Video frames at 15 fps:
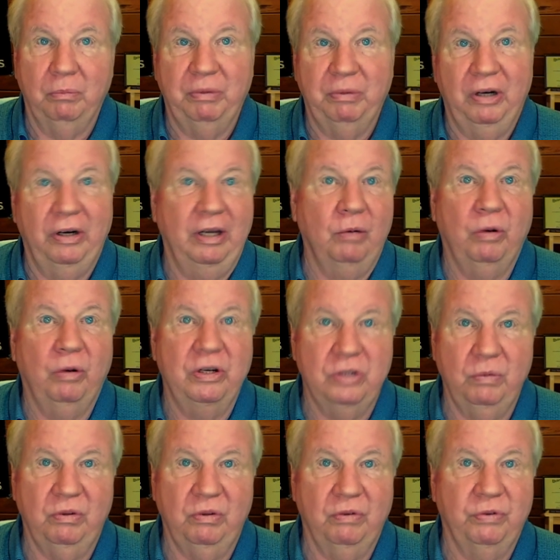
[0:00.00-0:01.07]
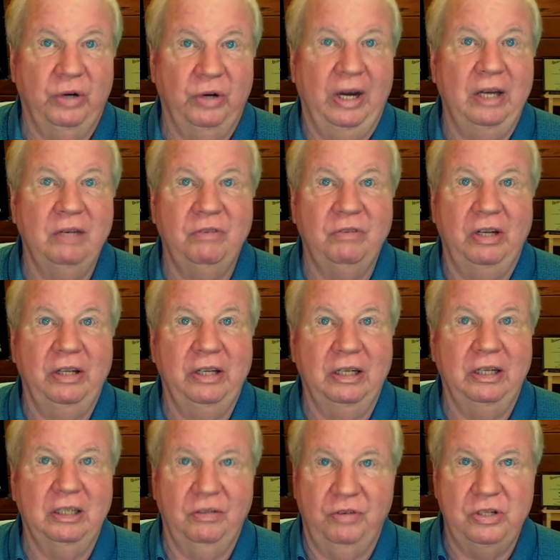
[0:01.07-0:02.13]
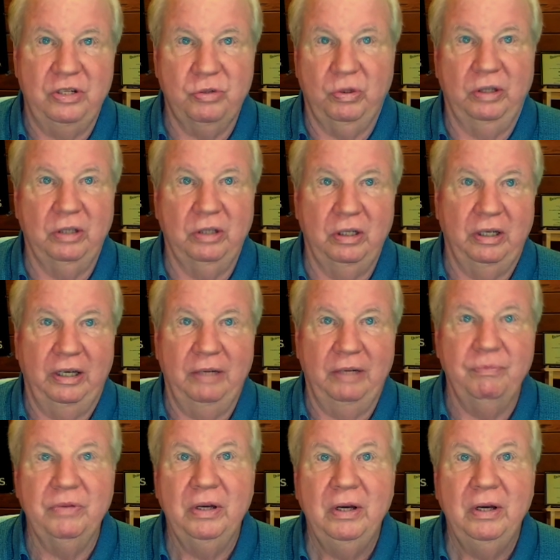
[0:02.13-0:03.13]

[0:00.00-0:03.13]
Pair hand washing with a variety of daily activities throughout the day.